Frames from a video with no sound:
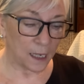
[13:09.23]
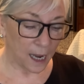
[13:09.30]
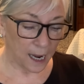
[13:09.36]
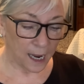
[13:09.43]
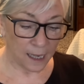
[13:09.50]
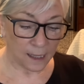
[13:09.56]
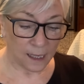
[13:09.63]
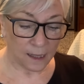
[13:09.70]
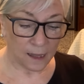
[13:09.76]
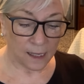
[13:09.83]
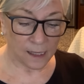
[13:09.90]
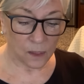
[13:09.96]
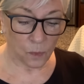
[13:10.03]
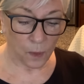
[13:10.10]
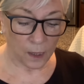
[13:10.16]
and
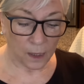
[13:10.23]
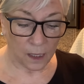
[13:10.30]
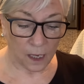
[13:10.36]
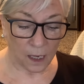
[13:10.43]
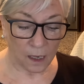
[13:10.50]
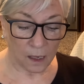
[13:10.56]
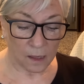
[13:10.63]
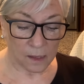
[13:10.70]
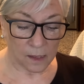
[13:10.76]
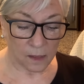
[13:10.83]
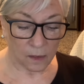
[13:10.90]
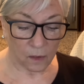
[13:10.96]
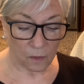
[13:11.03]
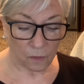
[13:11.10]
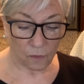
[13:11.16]
this one is
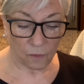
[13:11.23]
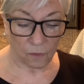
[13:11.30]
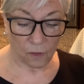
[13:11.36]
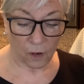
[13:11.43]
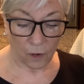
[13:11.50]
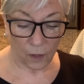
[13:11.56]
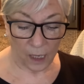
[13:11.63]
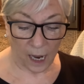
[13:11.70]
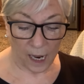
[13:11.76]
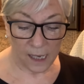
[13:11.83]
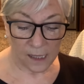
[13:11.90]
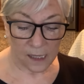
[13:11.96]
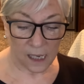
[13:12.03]
uh, very nice.